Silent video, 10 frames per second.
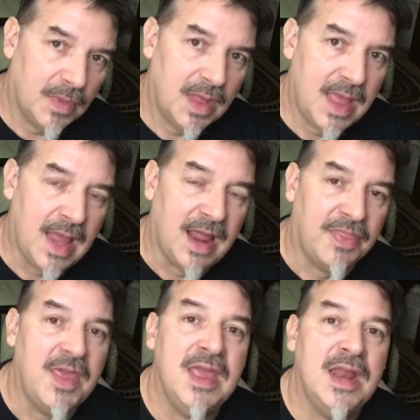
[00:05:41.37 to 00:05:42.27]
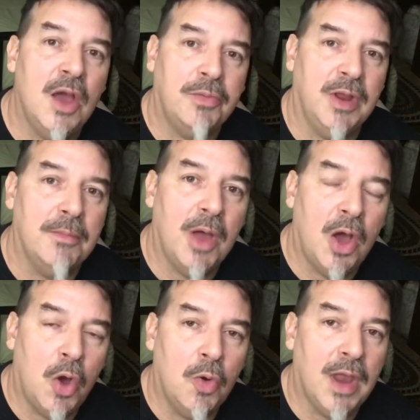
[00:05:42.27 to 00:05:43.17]
And I think it helped him a
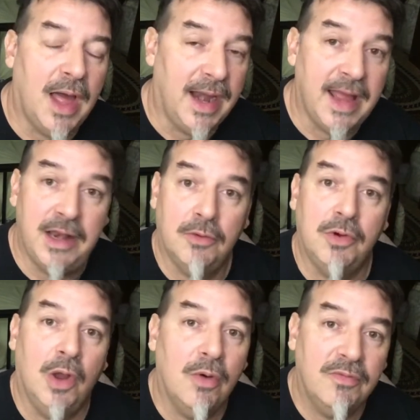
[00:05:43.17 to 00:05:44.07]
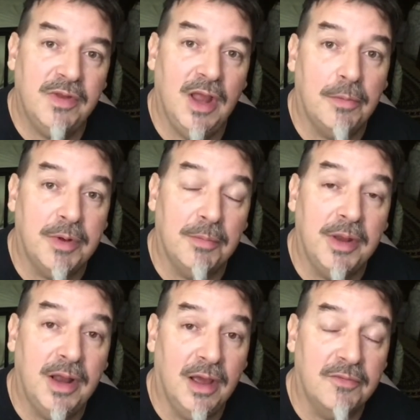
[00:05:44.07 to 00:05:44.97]
whole lot. I don't know if it helped him
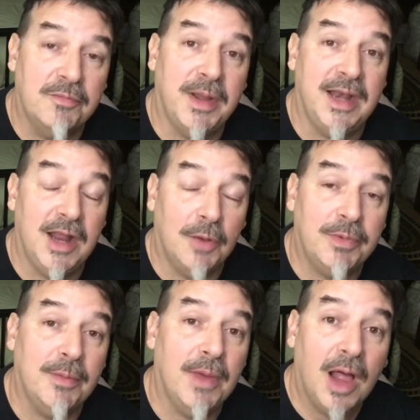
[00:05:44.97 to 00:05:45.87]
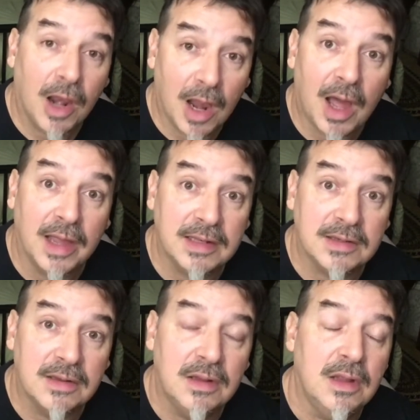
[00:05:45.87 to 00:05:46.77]
enough, but it helped him a lot.
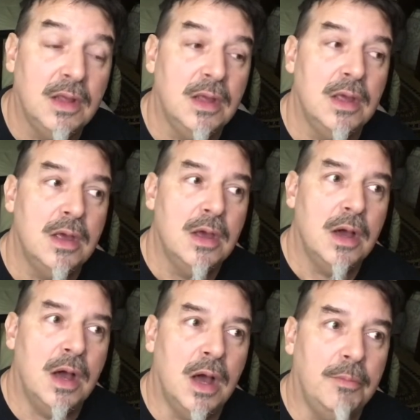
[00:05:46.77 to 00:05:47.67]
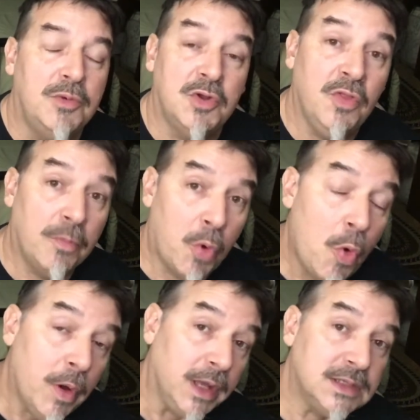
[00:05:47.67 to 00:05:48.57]
To the
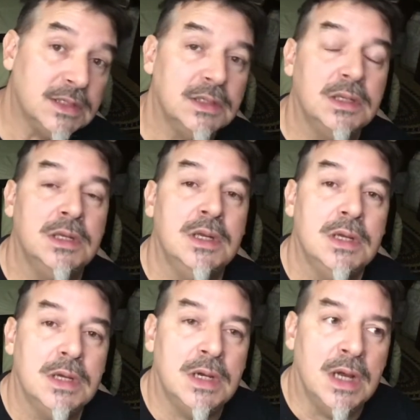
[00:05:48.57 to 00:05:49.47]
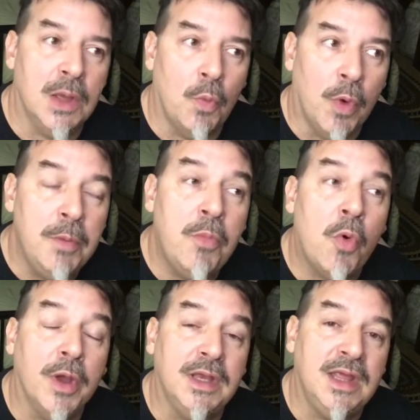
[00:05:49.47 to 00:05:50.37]
point, at one
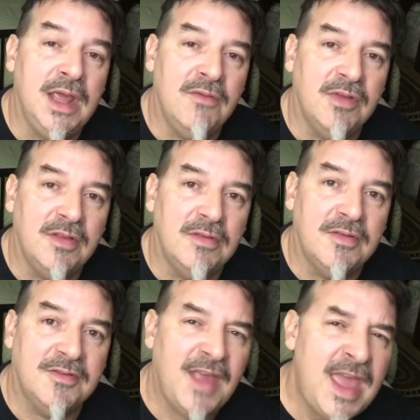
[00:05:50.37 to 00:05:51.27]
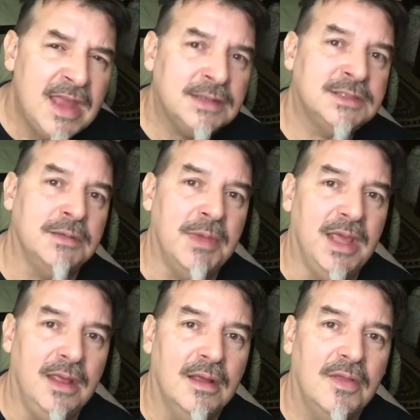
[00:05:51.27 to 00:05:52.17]
point, he even saying to
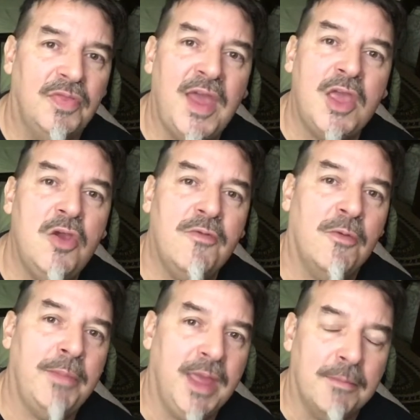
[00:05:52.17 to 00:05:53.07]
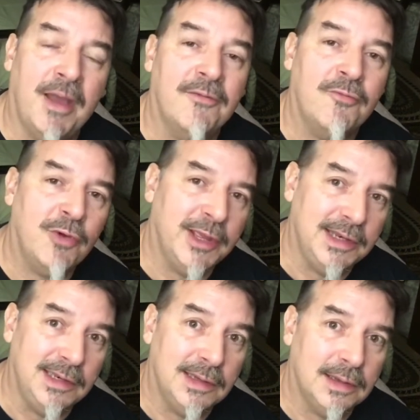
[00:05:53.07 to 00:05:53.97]
me, "Thank you for being my friend."